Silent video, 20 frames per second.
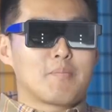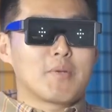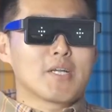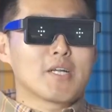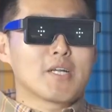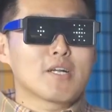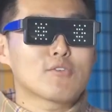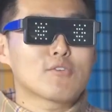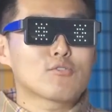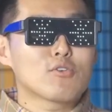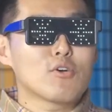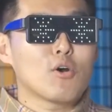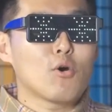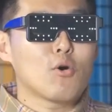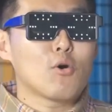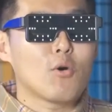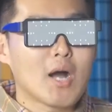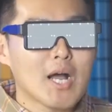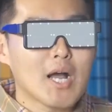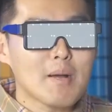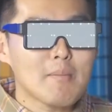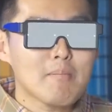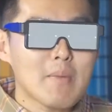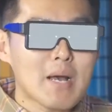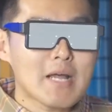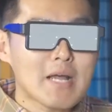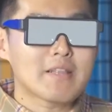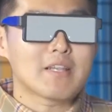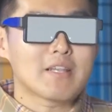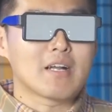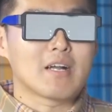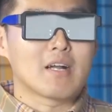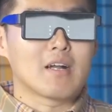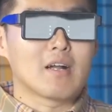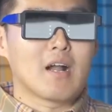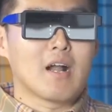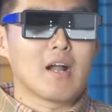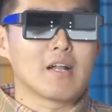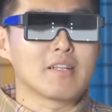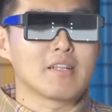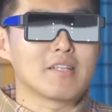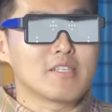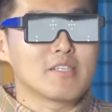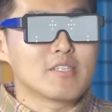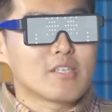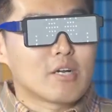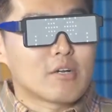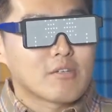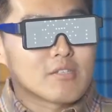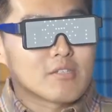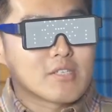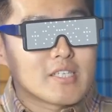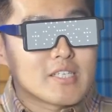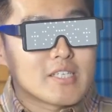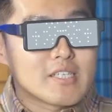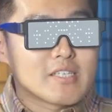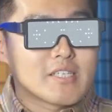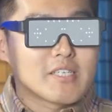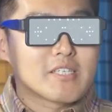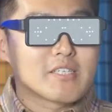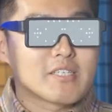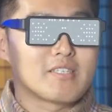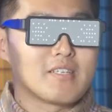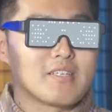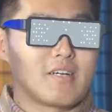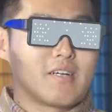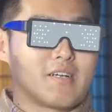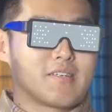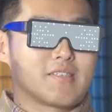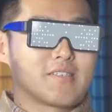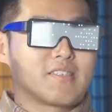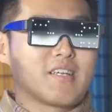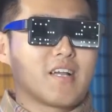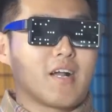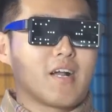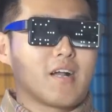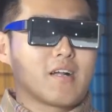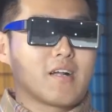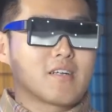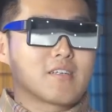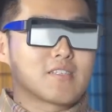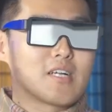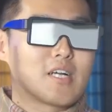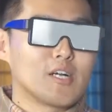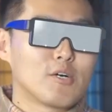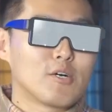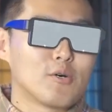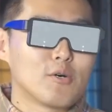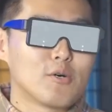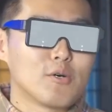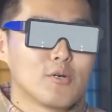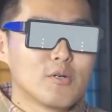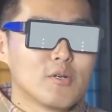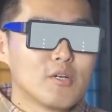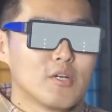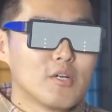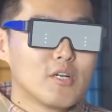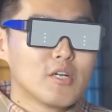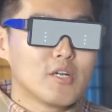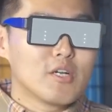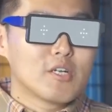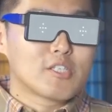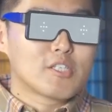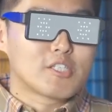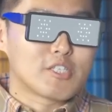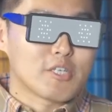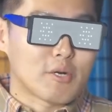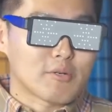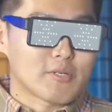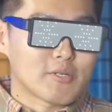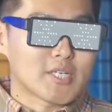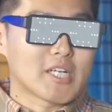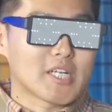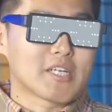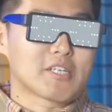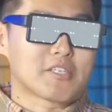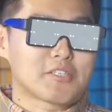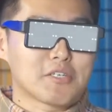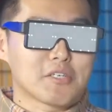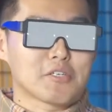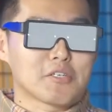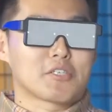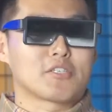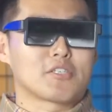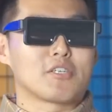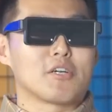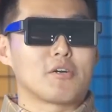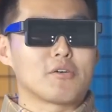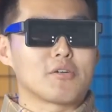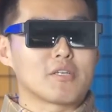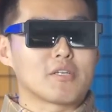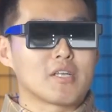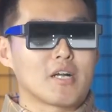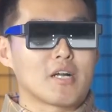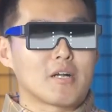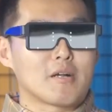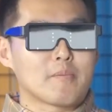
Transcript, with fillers: If someone says to slow down when slipping, you have to think about it in your head and then reduce the force on your feet